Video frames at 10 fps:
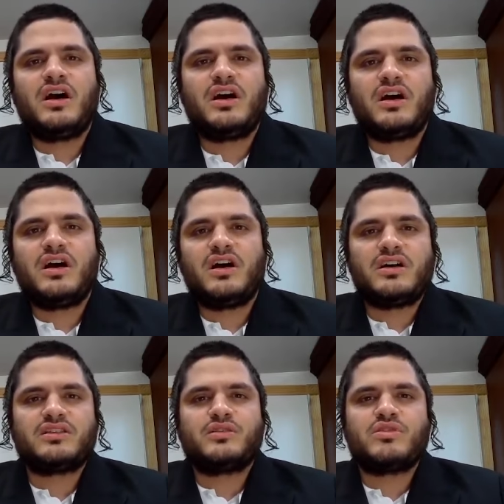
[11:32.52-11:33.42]
Uh,
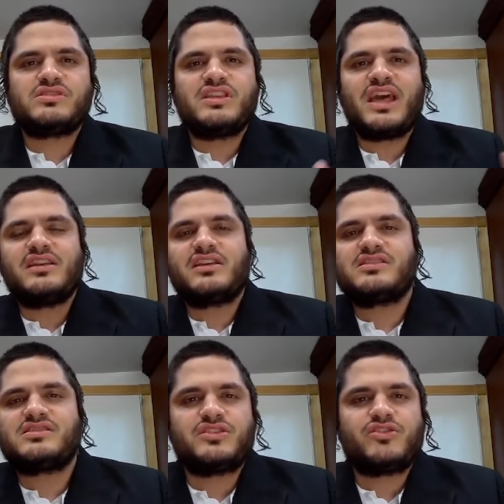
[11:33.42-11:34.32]
uh, there wasn't any
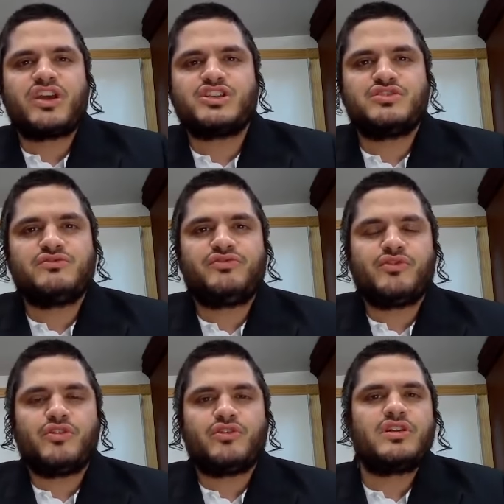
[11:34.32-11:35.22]
consideration
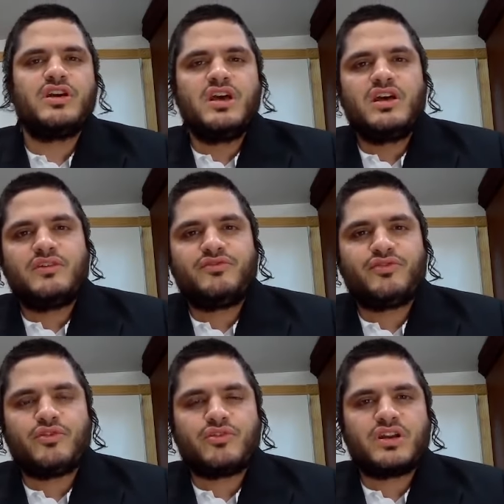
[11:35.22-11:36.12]
for,
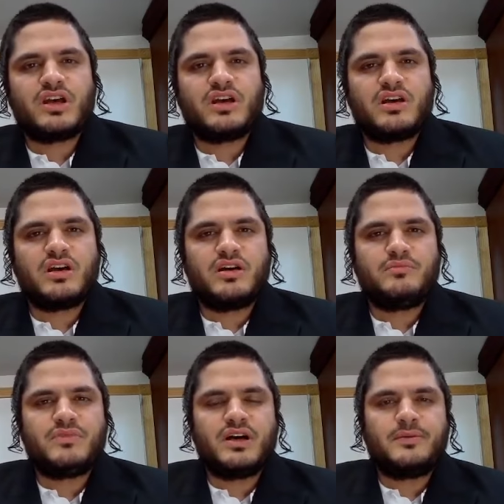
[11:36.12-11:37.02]
for uh,
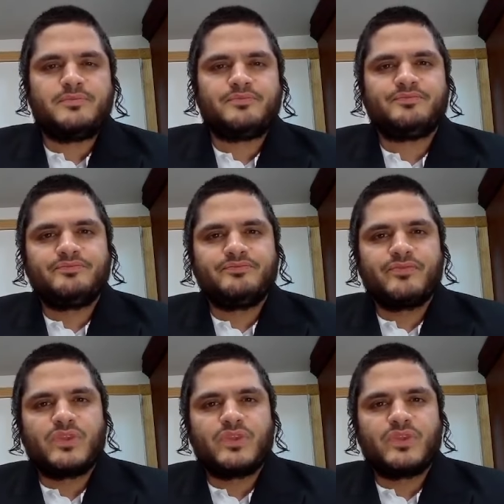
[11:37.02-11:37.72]
um, um,